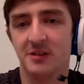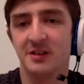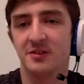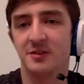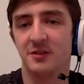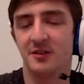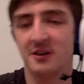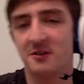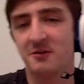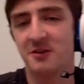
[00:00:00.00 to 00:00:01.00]
It's too
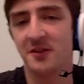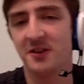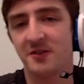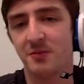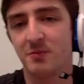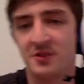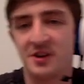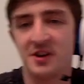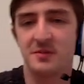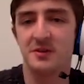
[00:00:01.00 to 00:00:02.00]
slow to its first
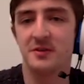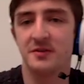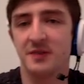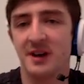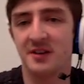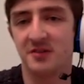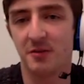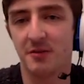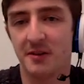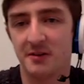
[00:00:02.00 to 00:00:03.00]
charge move, so it has to
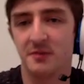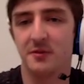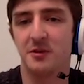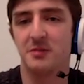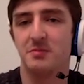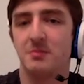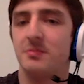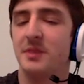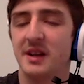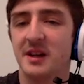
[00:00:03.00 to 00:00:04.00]
throw to avoid
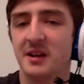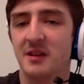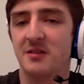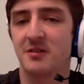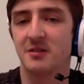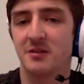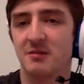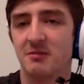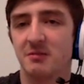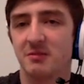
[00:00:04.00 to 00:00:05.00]
being killed. So
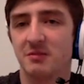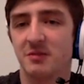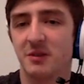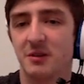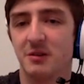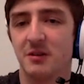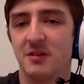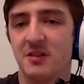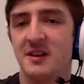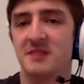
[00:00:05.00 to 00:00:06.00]
it's not gone
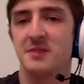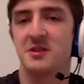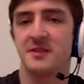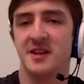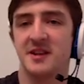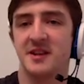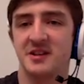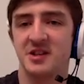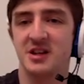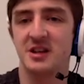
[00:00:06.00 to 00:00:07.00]
into the next matchup with any
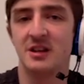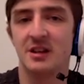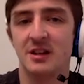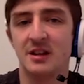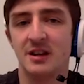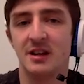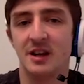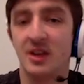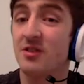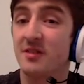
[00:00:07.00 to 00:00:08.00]
energy.
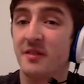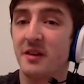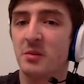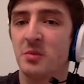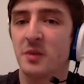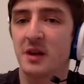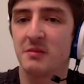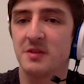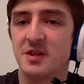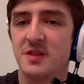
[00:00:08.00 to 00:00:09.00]
Interesting that he comes back in
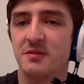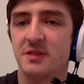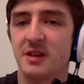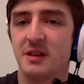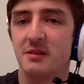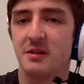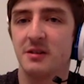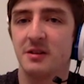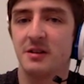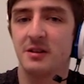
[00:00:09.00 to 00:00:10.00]
with Shiftry though.
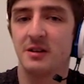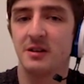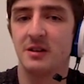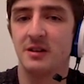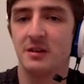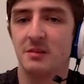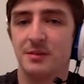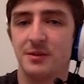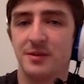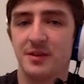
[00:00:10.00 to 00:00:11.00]

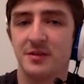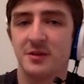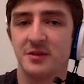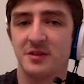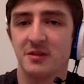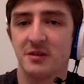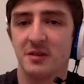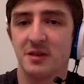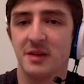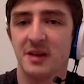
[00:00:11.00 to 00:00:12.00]
Must have Toxicroak
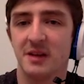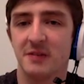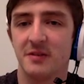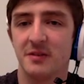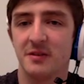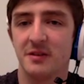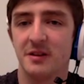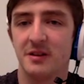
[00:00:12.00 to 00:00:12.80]
in the back, I would have thought here.